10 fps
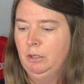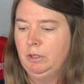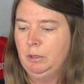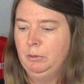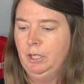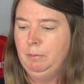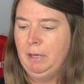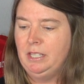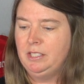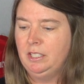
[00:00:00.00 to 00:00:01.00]
With a
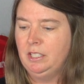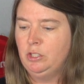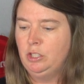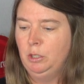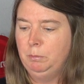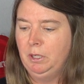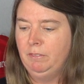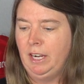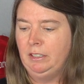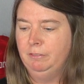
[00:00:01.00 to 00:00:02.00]
pre-pasted and super
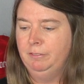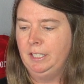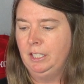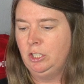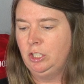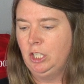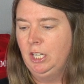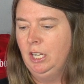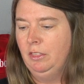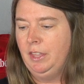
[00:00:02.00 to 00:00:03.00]
vinyl finish,
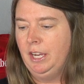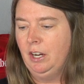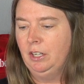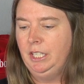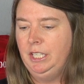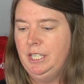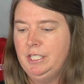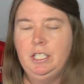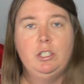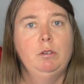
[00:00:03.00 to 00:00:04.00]
they are
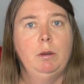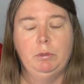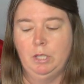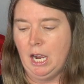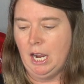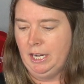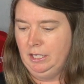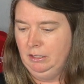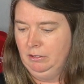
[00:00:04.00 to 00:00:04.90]
easy to apply.